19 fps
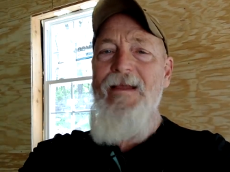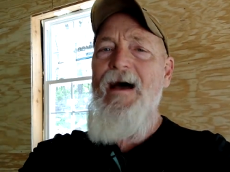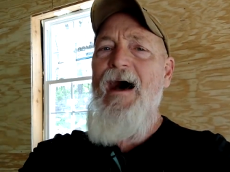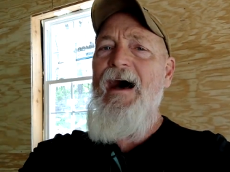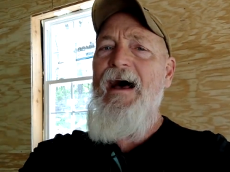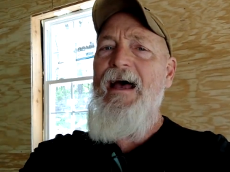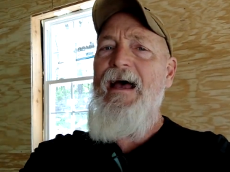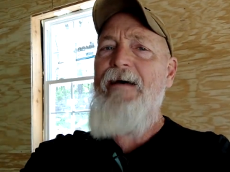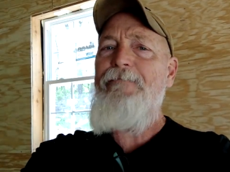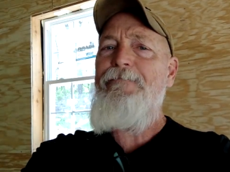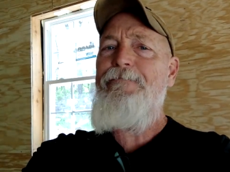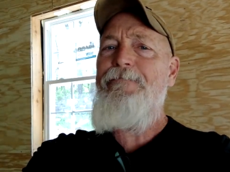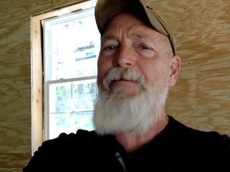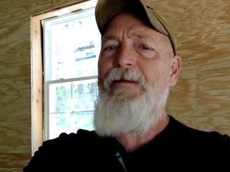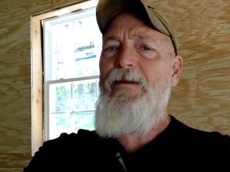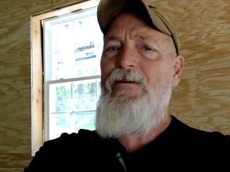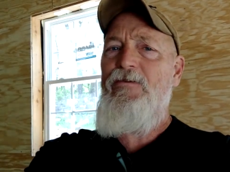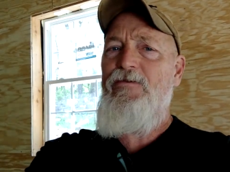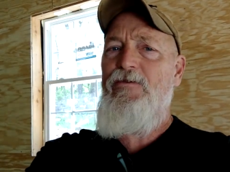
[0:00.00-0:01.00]
a
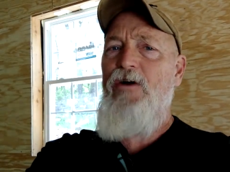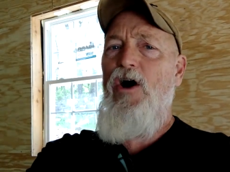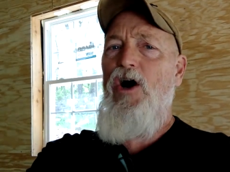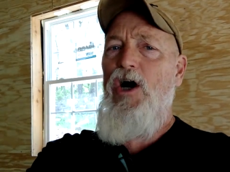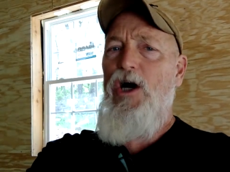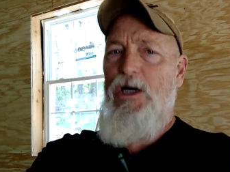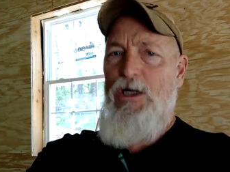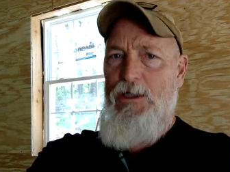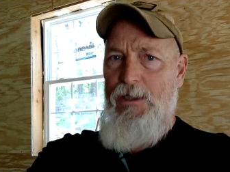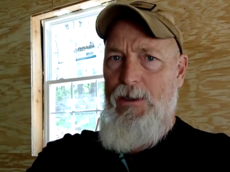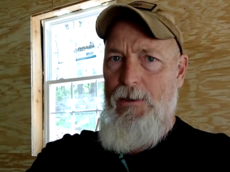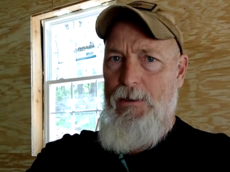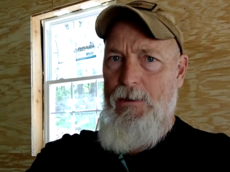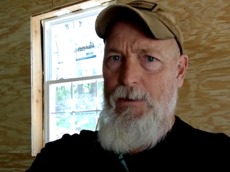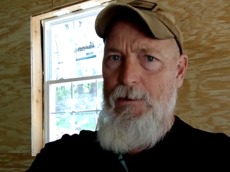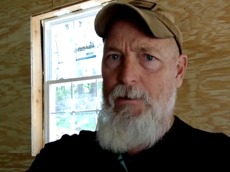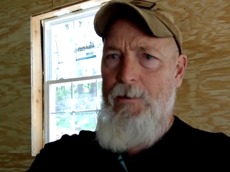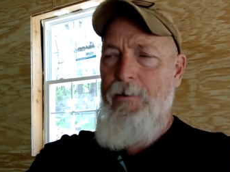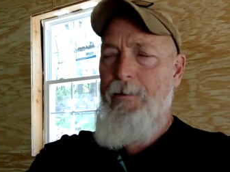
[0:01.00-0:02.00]
half-finished ark.
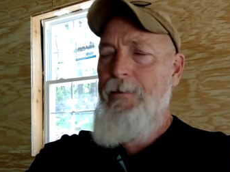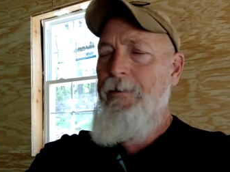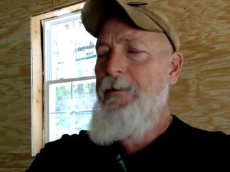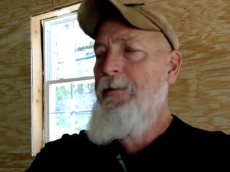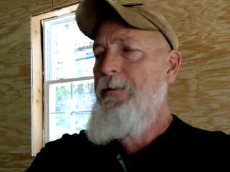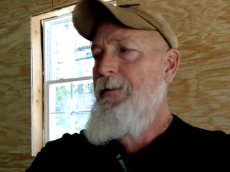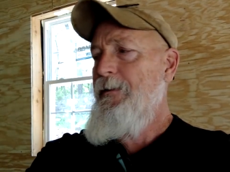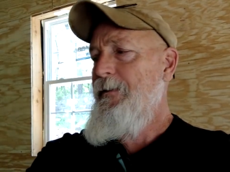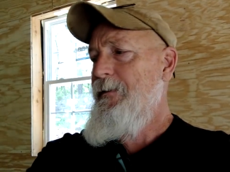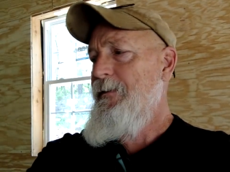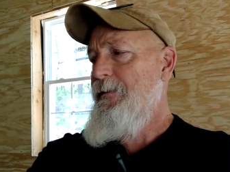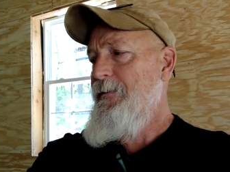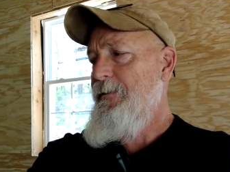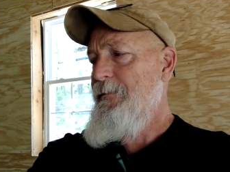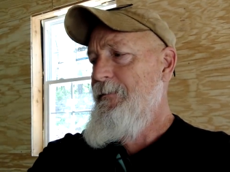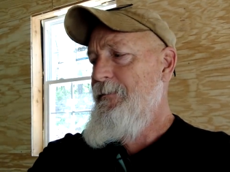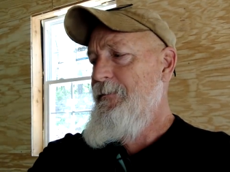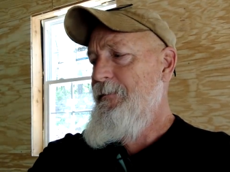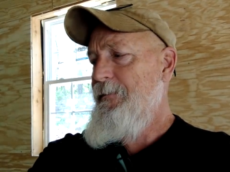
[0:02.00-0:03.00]
Uh,